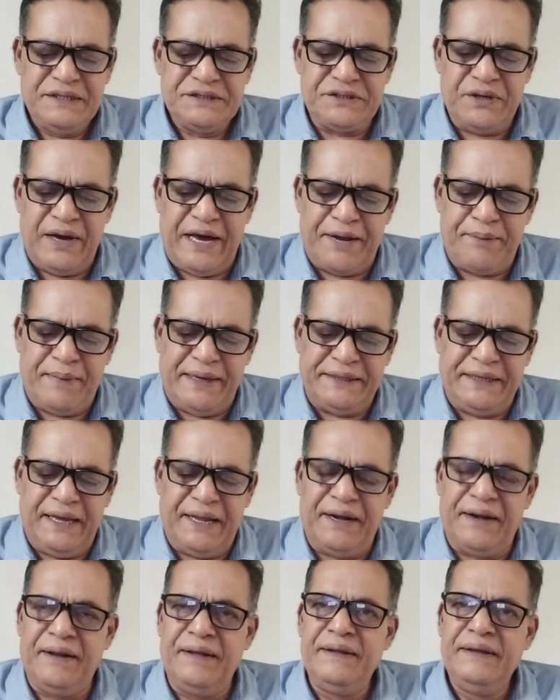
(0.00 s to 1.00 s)
So her
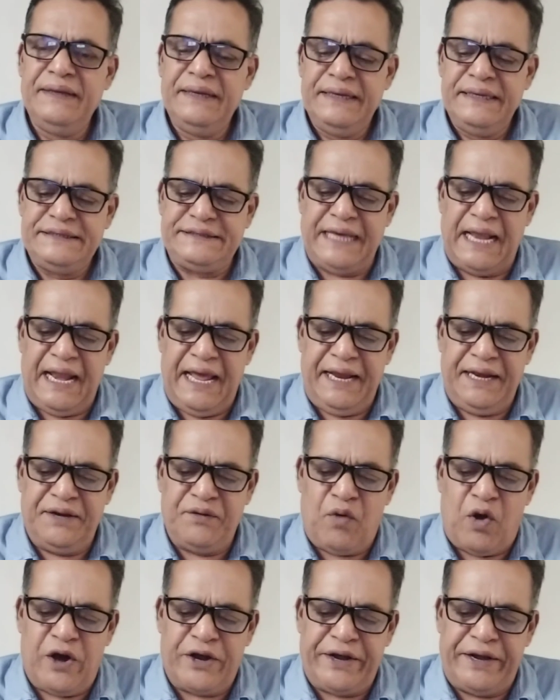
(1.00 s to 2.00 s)
mother,
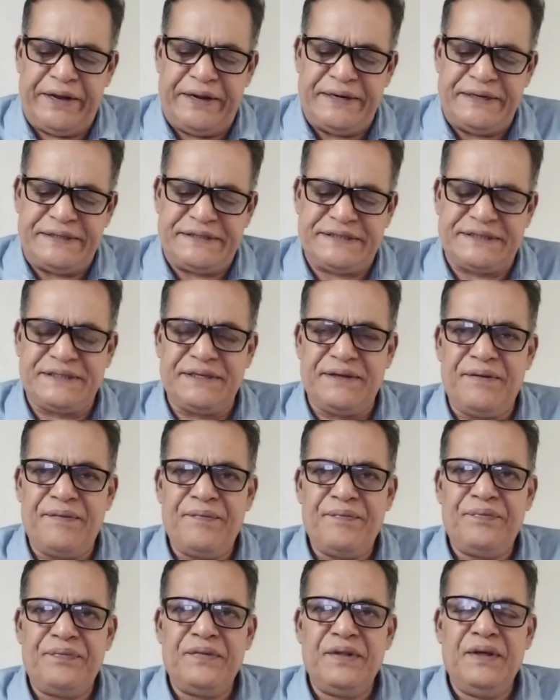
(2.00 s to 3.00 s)
Celine Warrens,
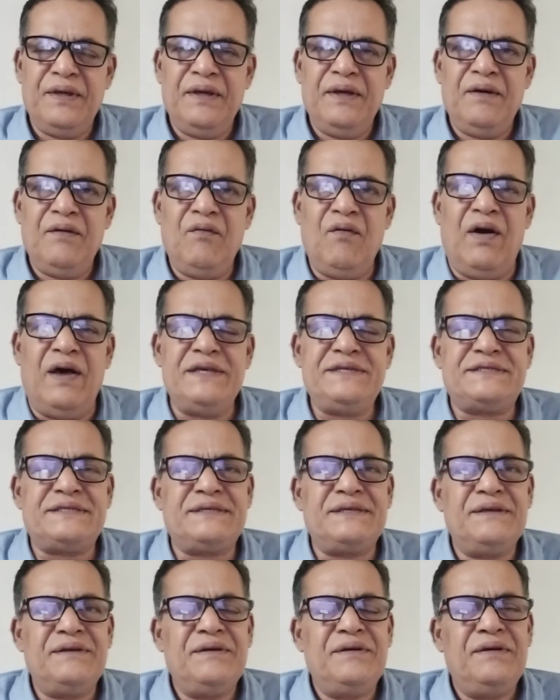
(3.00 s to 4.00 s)

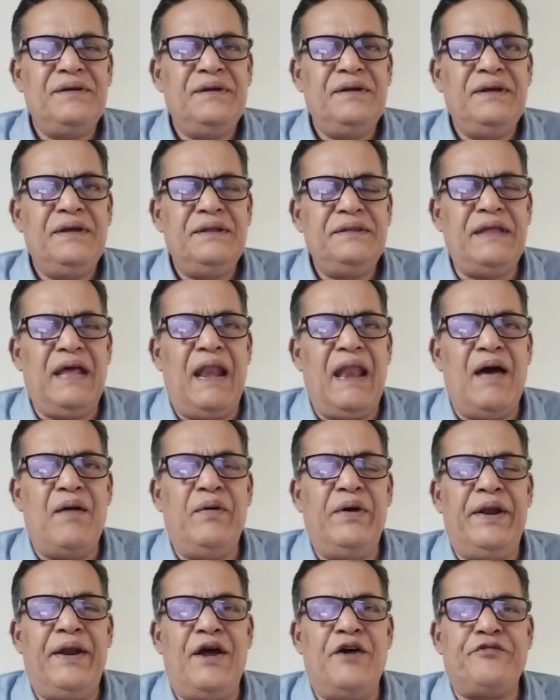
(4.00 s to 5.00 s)
was the
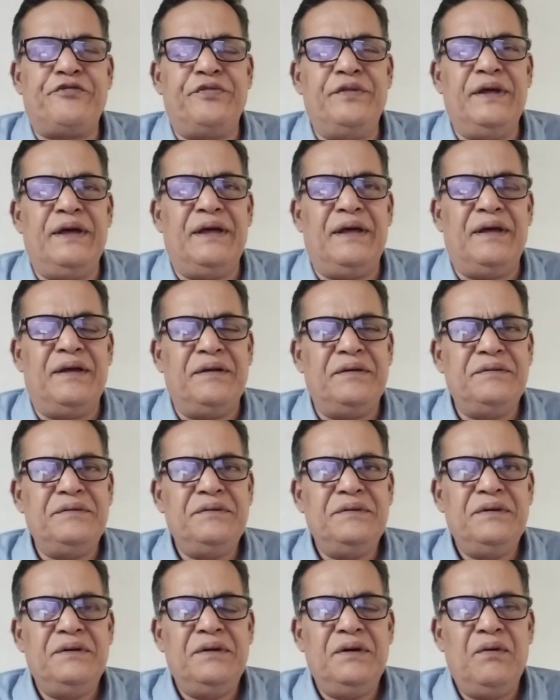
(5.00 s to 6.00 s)
lover of the
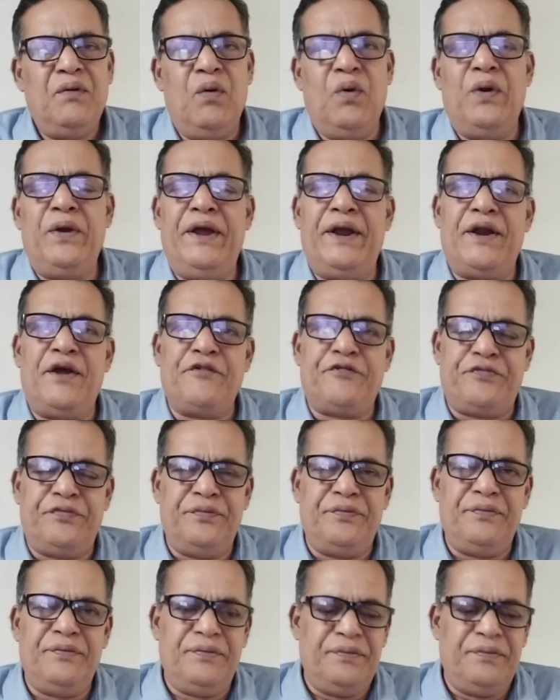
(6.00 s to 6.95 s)
owner of